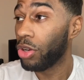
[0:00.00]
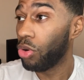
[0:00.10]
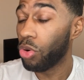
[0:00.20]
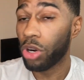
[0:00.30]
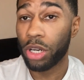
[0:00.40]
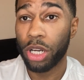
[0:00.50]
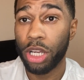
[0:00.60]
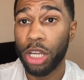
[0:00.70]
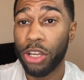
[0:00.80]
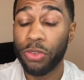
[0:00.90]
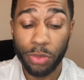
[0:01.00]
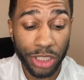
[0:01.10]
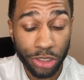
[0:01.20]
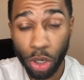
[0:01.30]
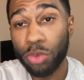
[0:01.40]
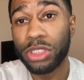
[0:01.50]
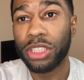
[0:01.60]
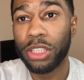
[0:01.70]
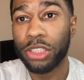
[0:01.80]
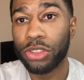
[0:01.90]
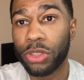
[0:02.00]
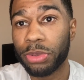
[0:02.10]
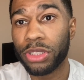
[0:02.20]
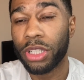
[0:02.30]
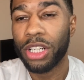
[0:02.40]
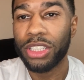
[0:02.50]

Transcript: Or if we don't stay in the scripture,